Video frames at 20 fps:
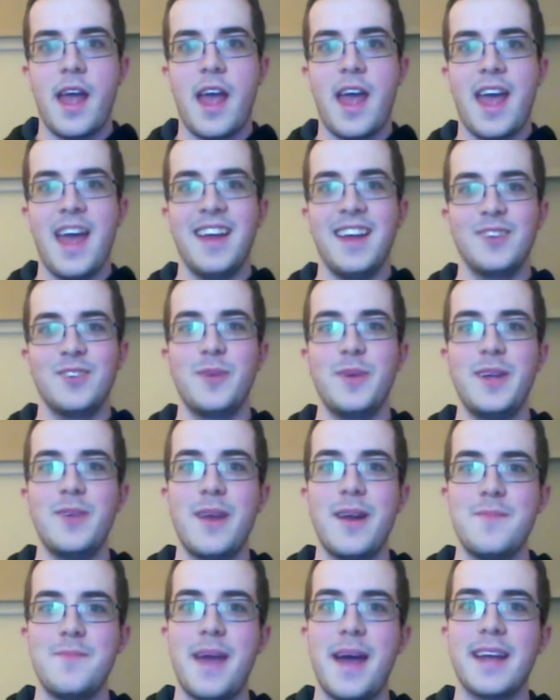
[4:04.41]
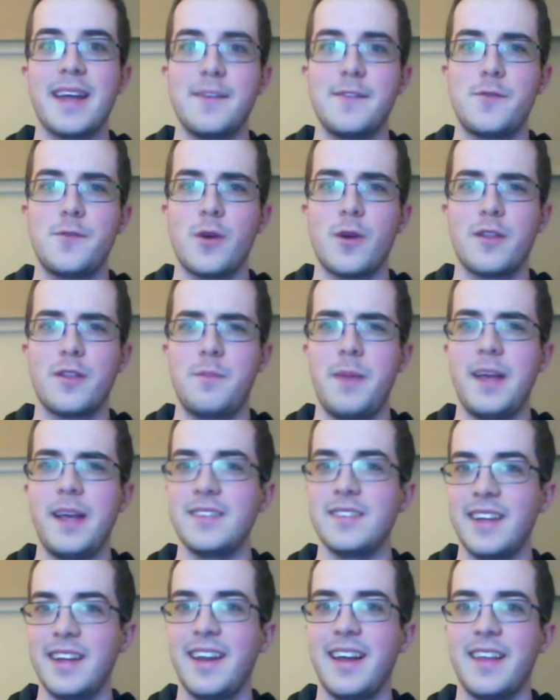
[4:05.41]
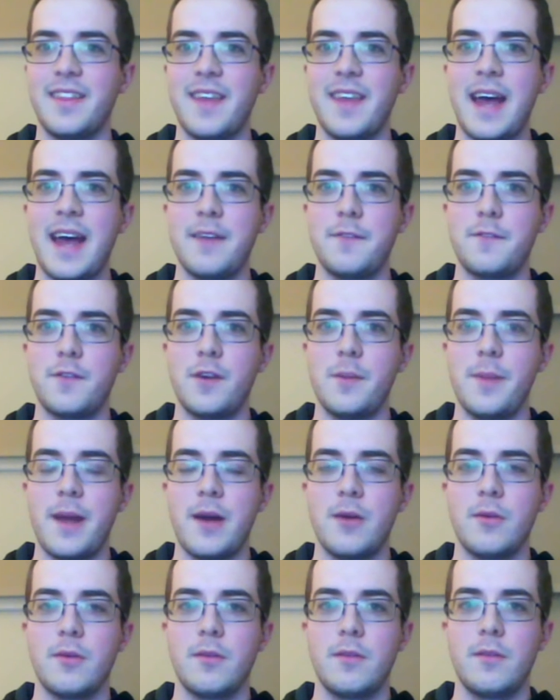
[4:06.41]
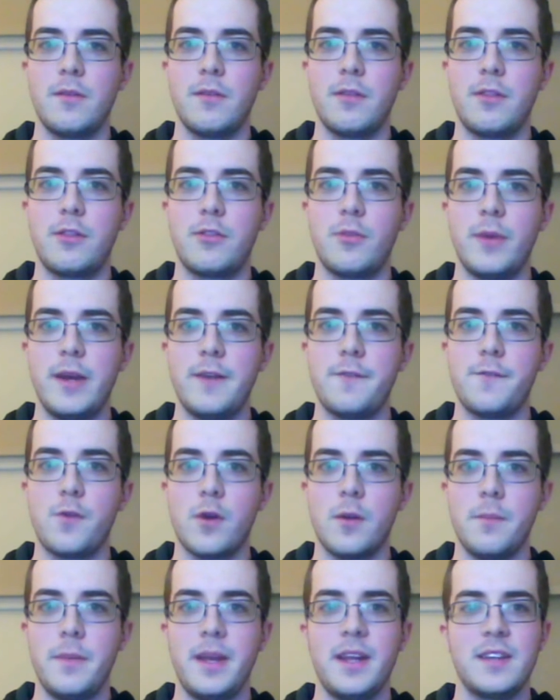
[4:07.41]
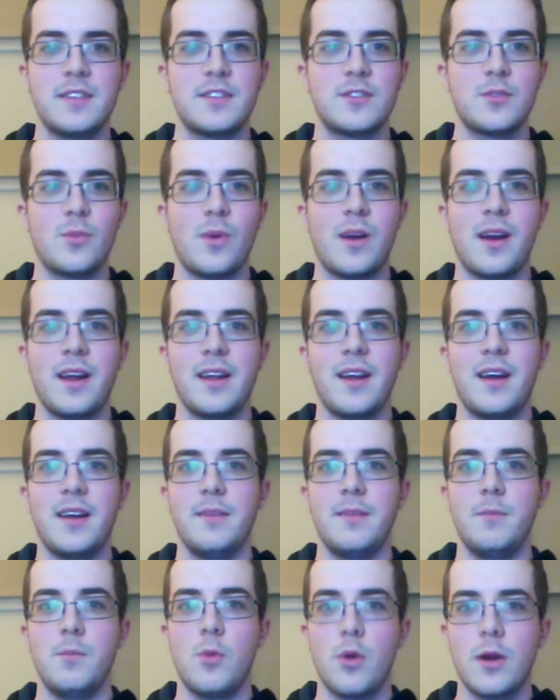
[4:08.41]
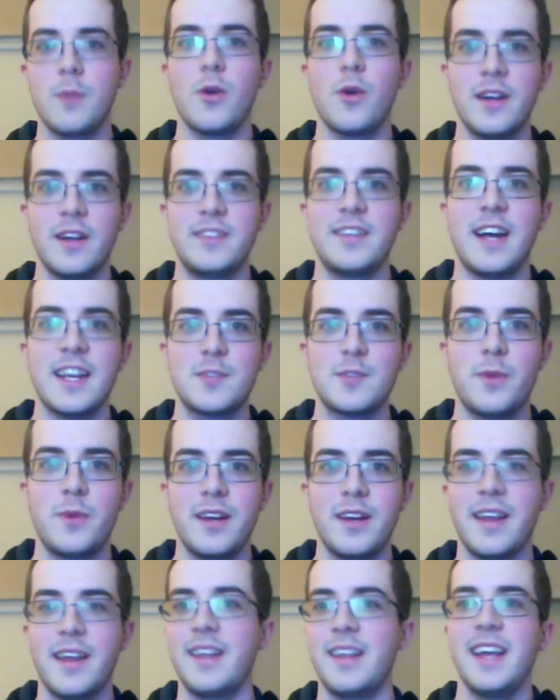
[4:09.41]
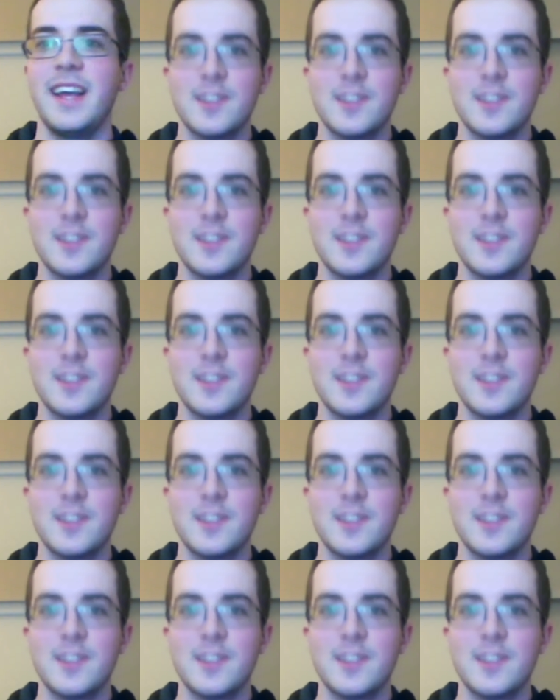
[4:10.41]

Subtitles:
And we went back and forth basically like that for about 3 to 4 minutes, where I got more and more exasperated, like,